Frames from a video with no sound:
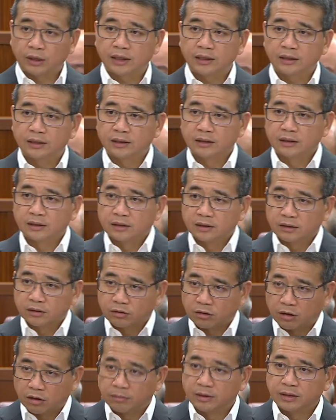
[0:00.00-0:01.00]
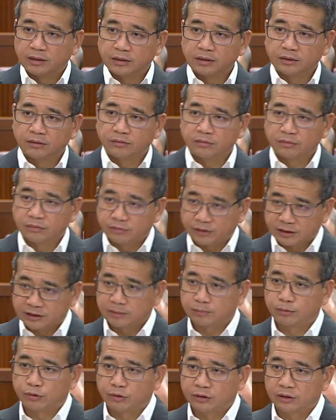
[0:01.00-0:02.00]
one common
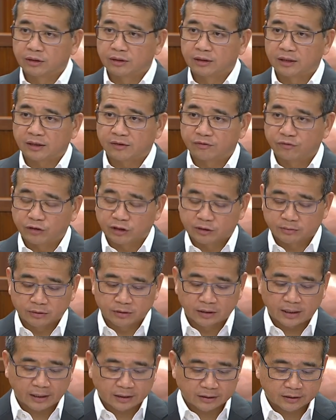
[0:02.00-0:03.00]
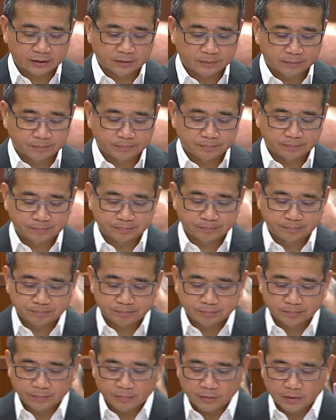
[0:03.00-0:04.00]
reciprocal enforcement act.
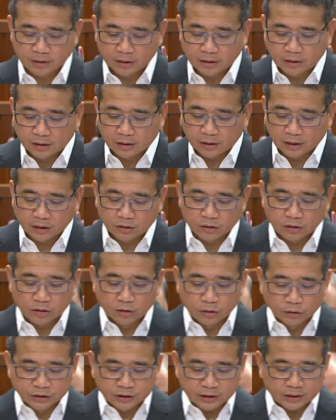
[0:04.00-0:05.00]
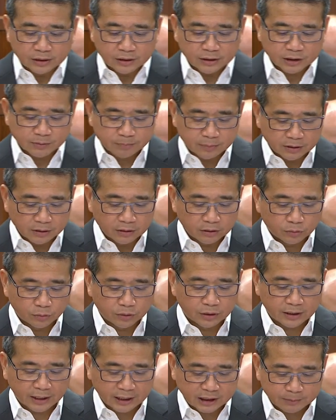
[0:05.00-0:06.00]
In conclusion, this bill
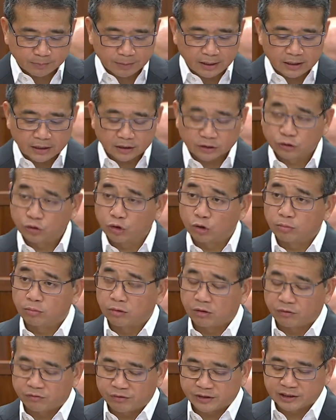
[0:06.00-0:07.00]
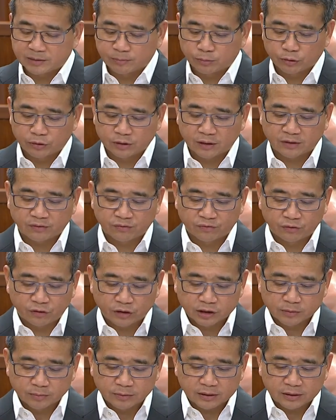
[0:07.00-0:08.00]
will expand the scope of reciprocal
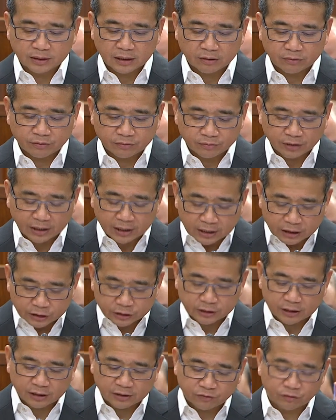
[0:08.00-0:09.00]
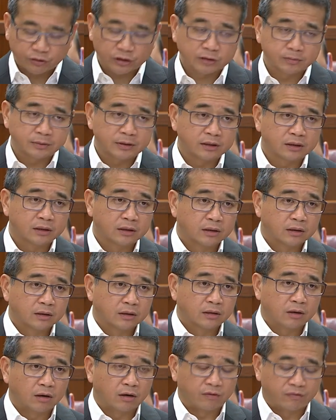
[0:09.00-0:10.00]
enforcement and recognition and enforcement
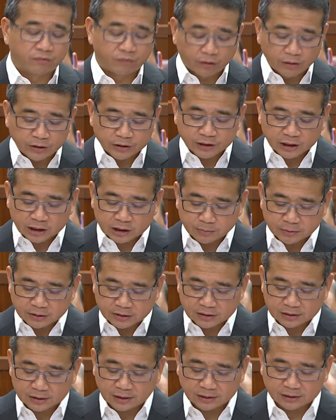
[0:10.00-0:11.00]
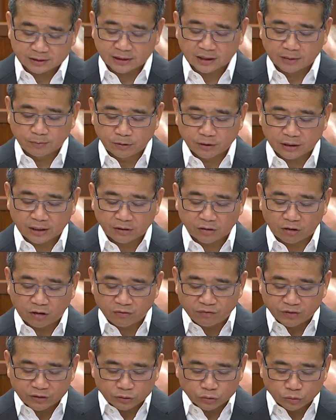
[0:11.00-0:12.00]
of foreign judgments that Singapore can
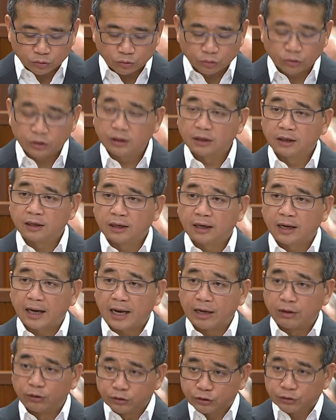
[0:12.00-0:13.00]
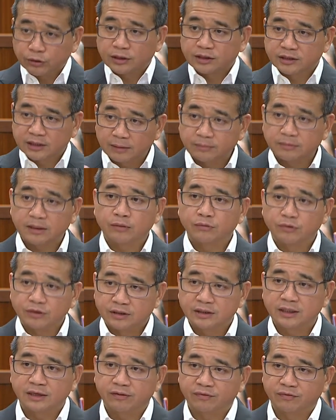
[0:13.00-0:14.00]
offer to and also at the same time
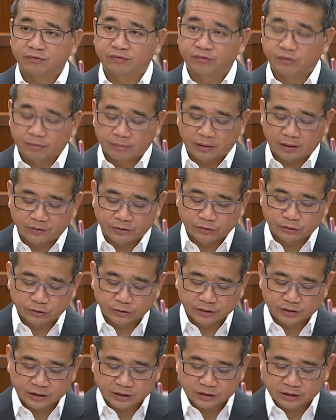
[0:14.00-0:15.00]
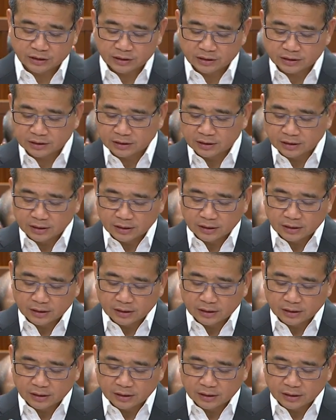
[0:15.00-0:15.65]
receive from other jurisdictions